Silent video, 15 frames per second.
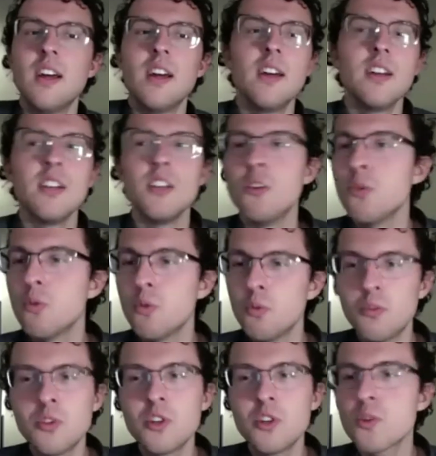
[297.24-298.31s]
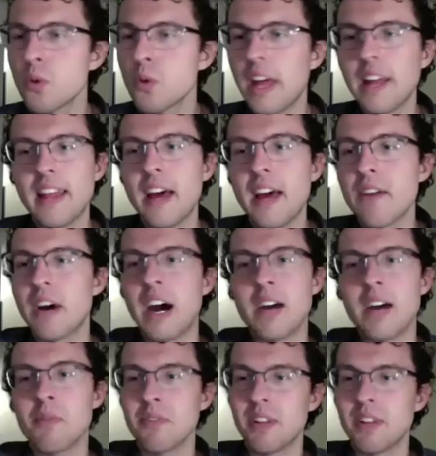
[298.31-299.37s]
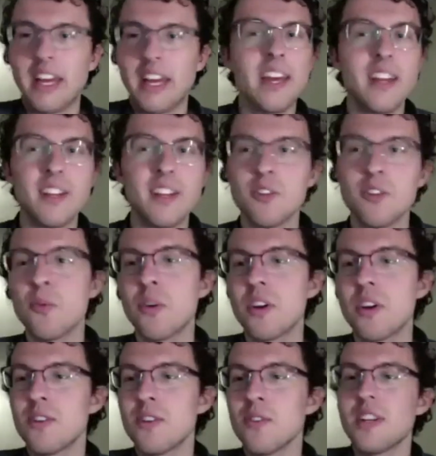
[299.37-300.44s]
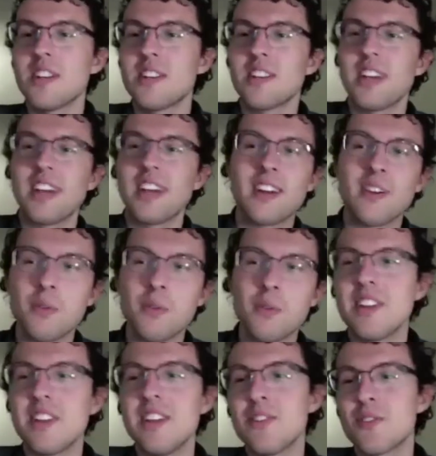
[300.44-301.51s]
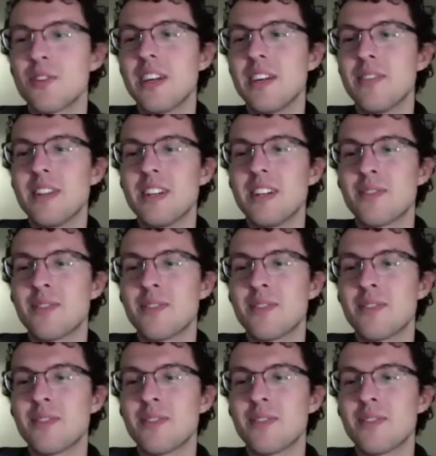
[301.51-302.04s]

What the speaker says: you just will get that vibe of like, hey, do you want to do this? Like, what's the intrigue of this for